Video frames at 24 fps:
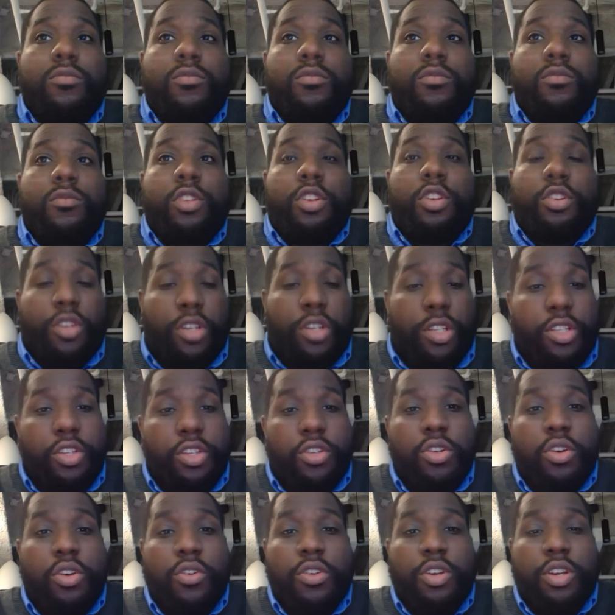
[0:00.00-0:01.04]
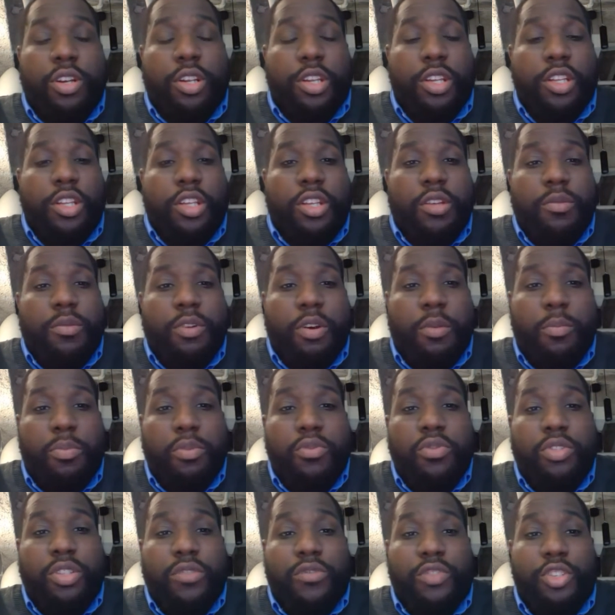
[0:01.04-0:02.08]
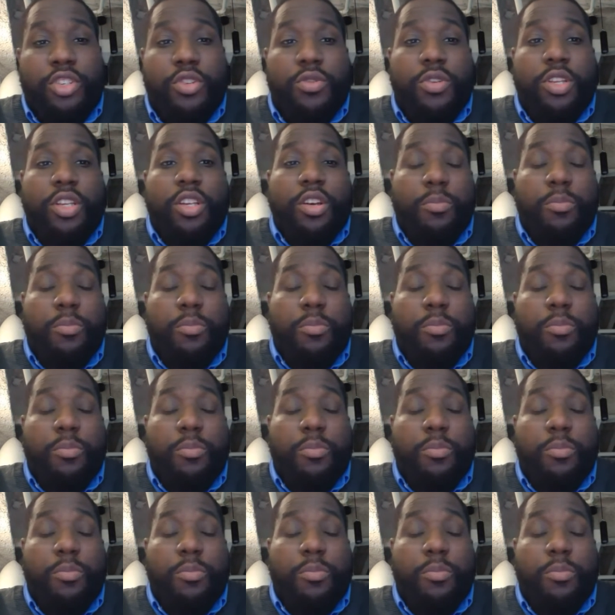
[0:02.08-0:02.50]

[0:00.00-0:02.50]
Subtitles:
you're gonna get a boost of shooting,